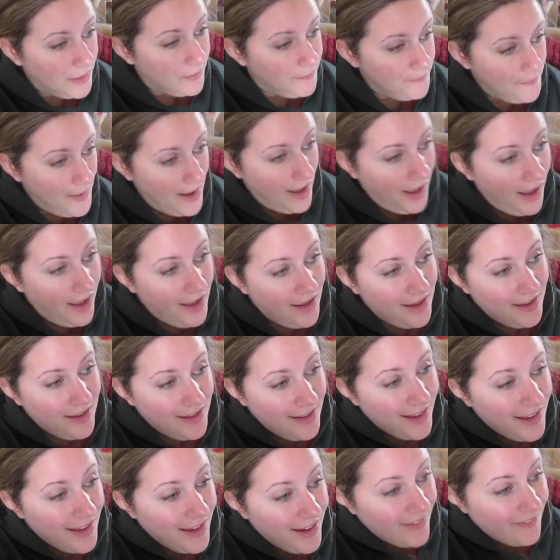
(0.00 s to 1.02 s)
Uma.
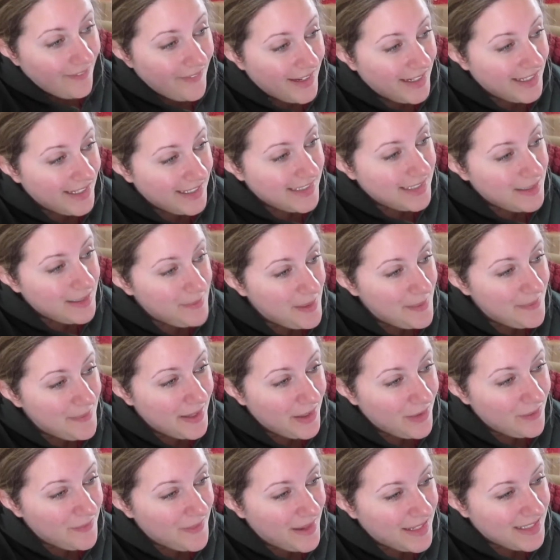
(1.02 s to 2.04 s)
We're going to see Mimi
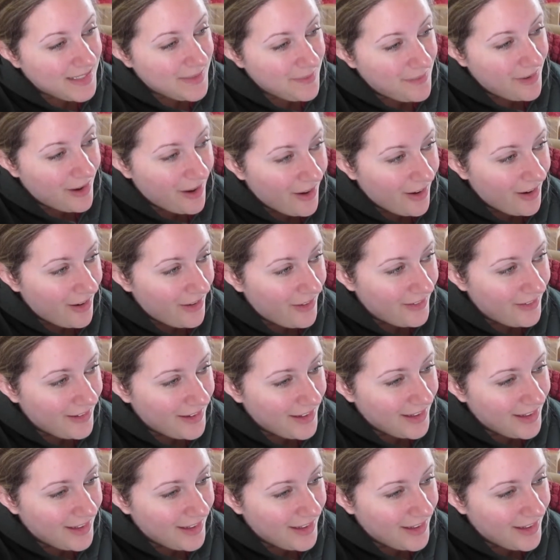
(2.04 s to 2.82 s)
and Uma tomorrow?